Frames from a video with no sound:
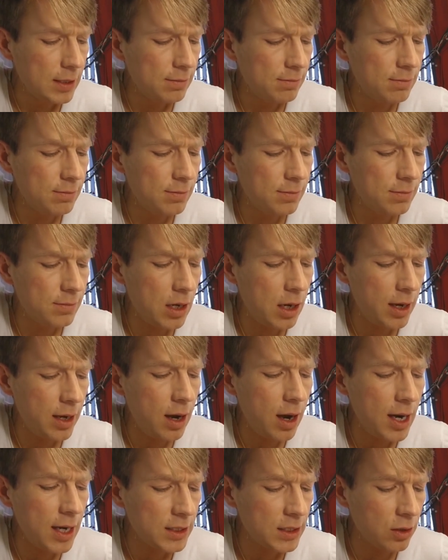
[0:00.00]
My
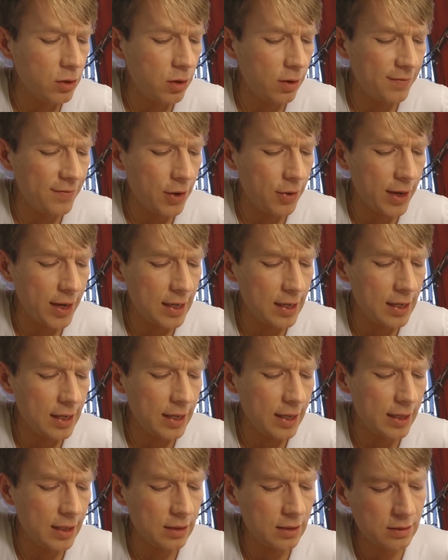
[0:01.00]
eyes are not very
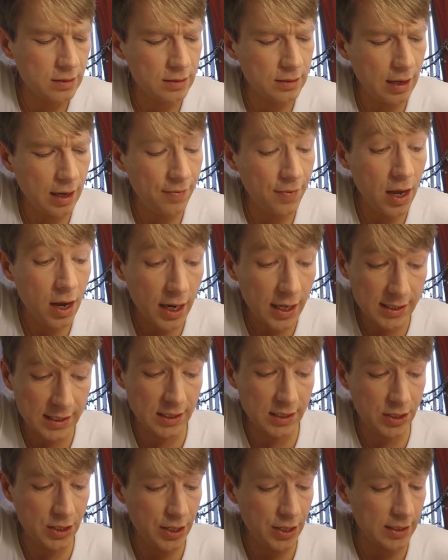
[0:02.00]
clear, and the ice
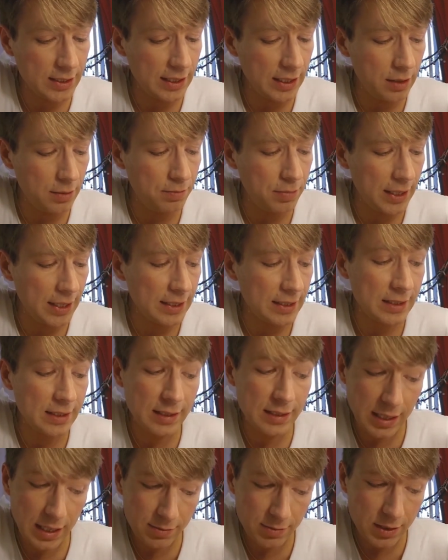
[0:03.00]
is dirty, but it
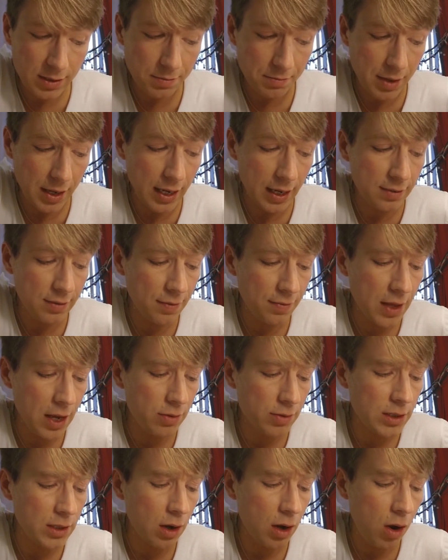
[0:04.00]
seems to me that
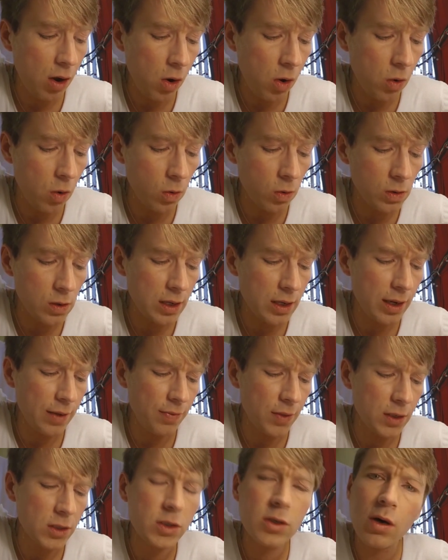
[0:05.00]
there is a hole
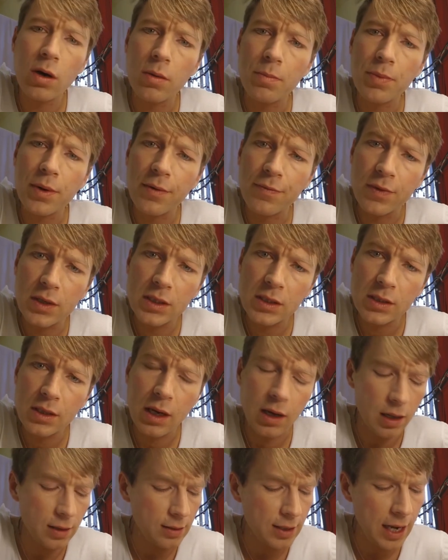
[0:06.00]
in the top of the
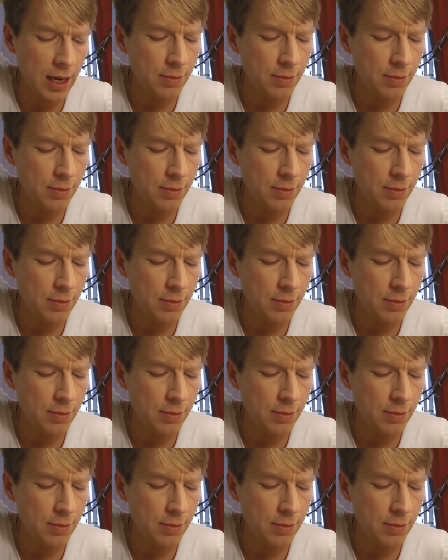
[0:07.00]
skull.